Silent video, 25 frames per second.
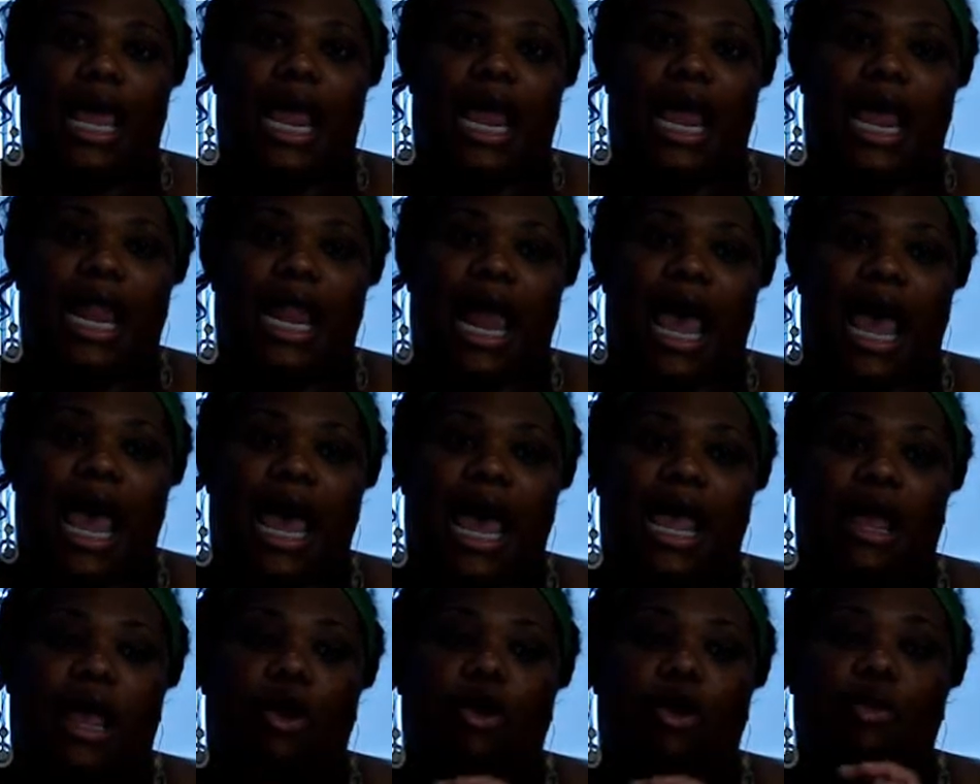and
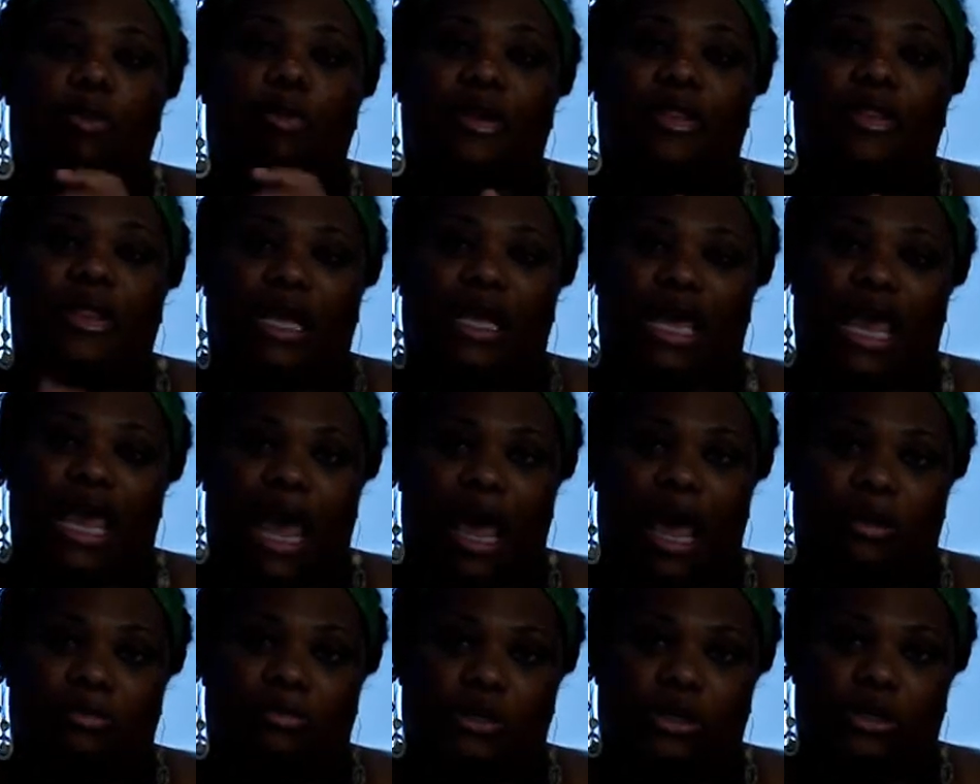I open the
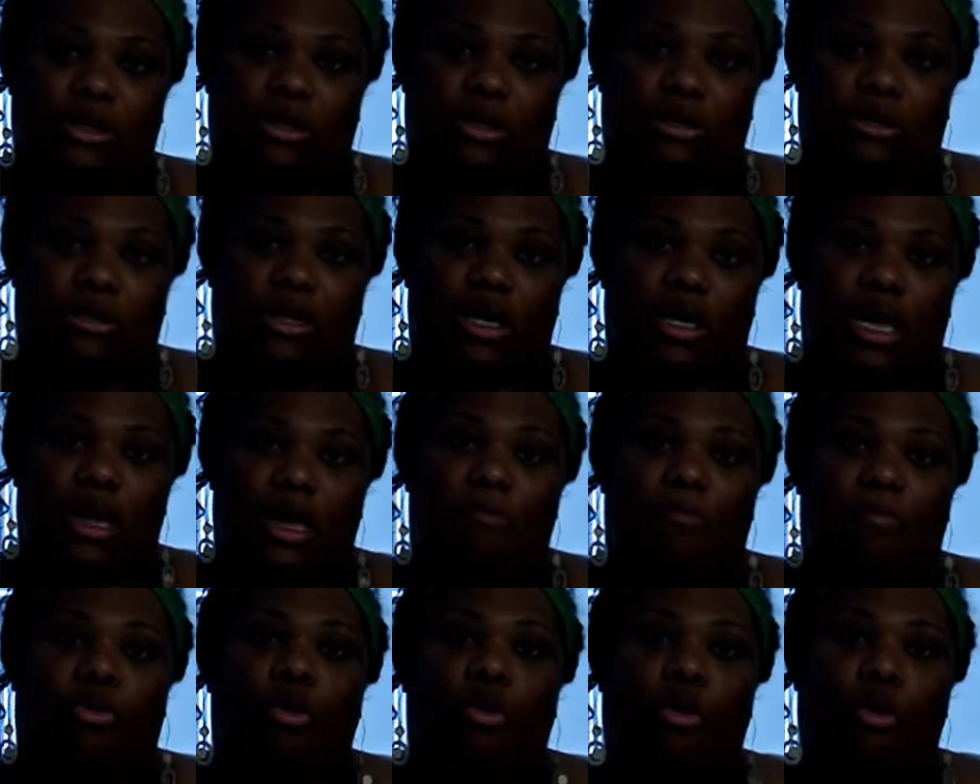capsule
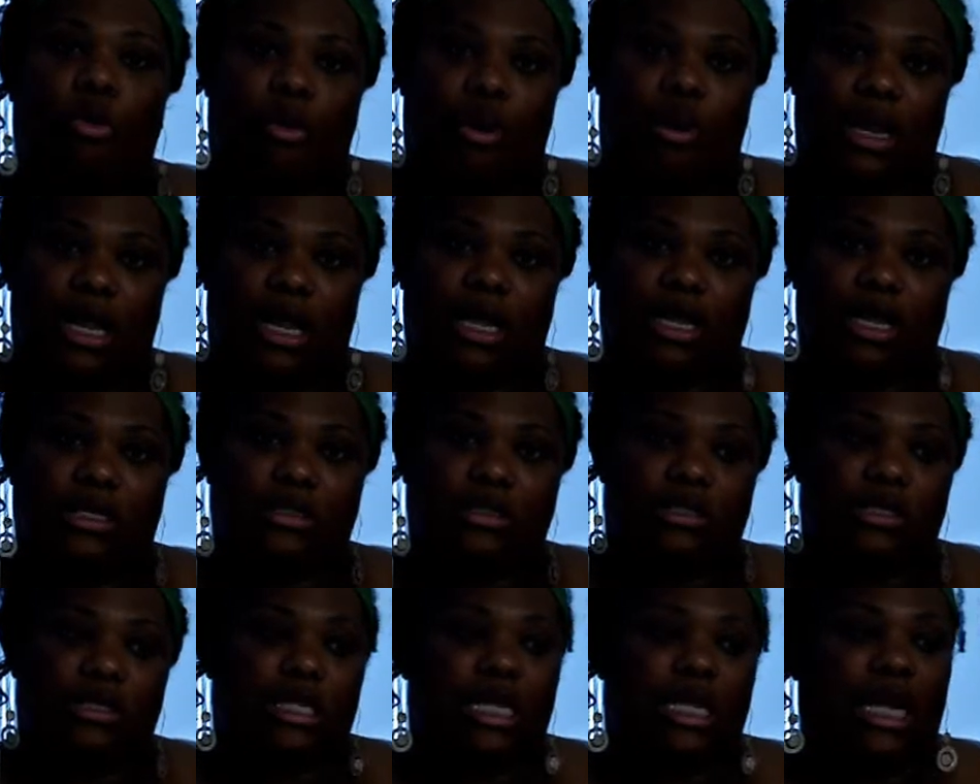and pour it
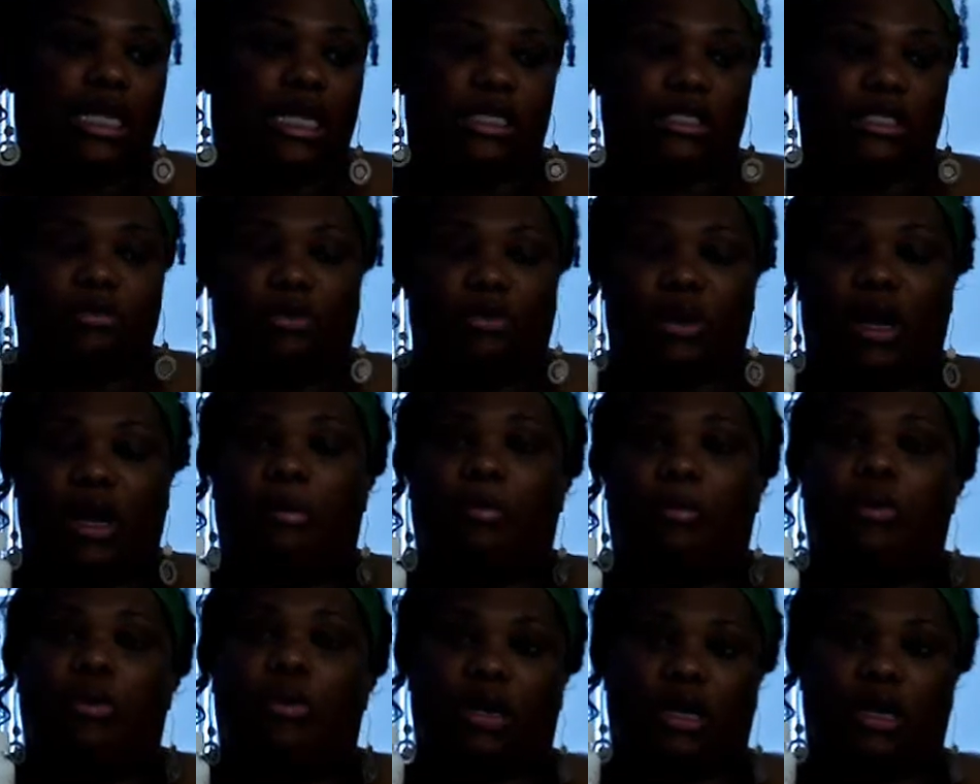into, like this morning
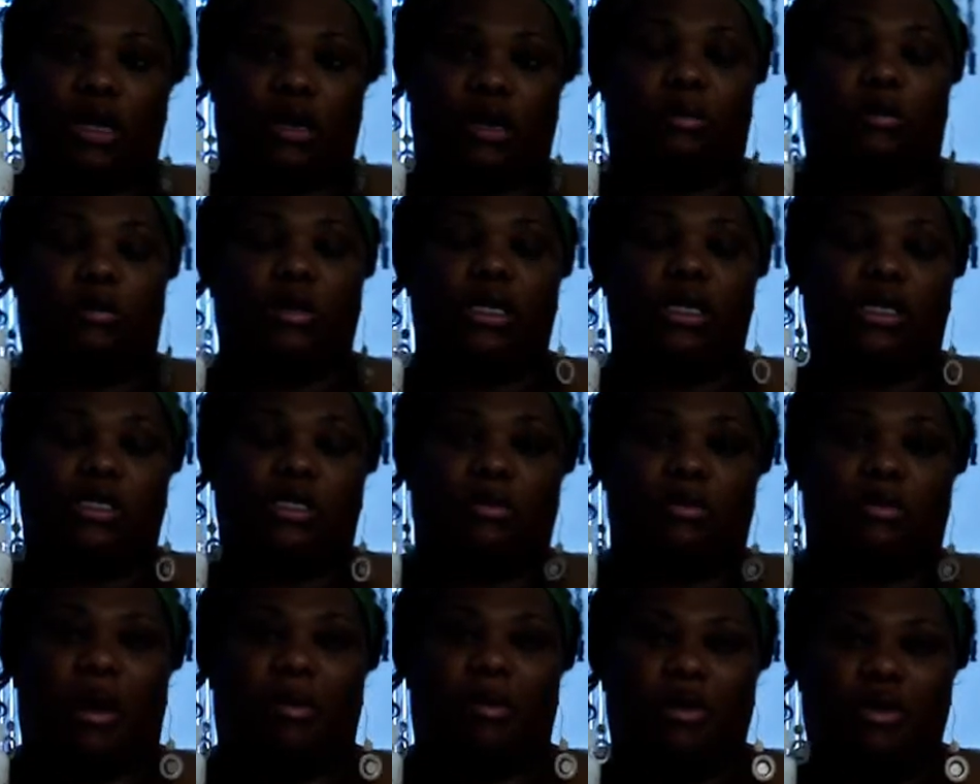I poured it
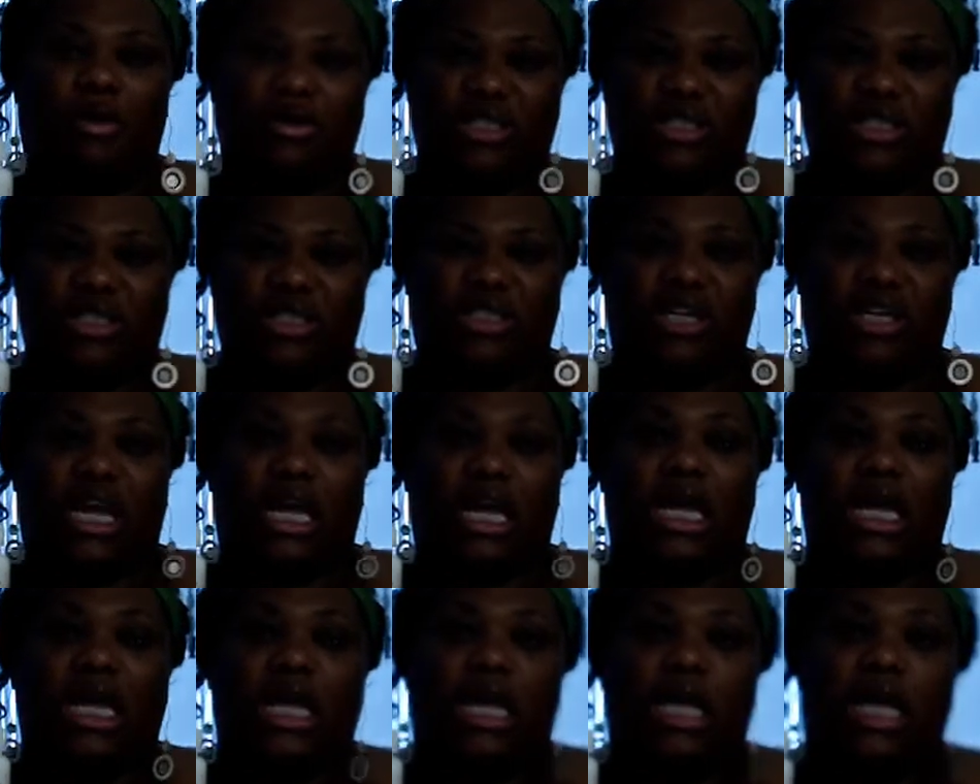into my protein
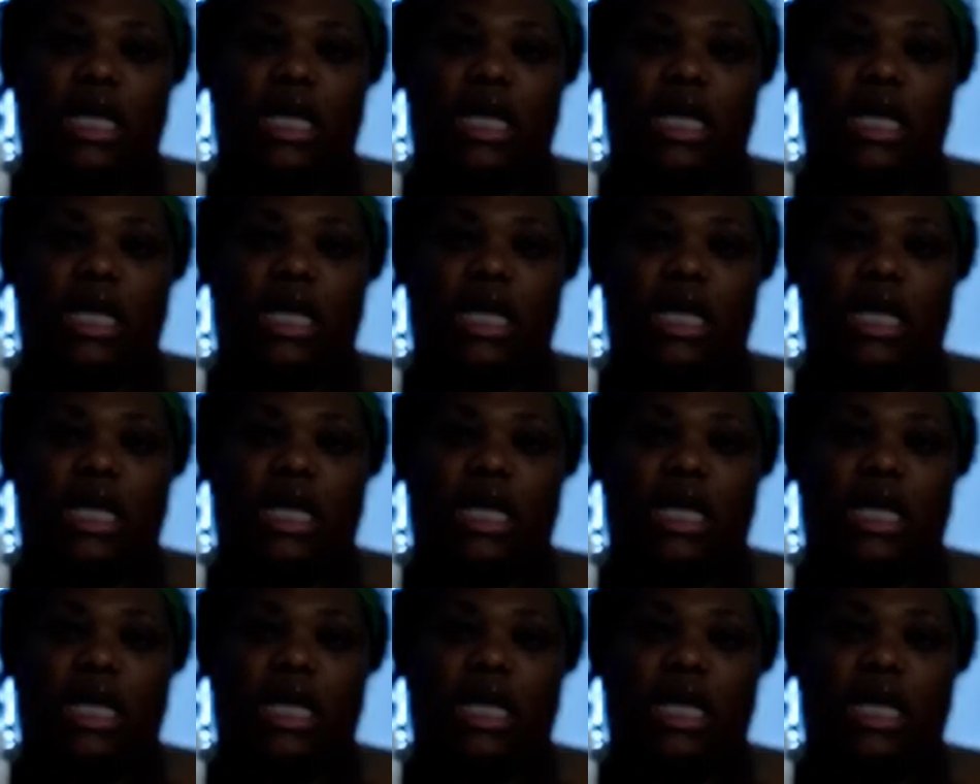shake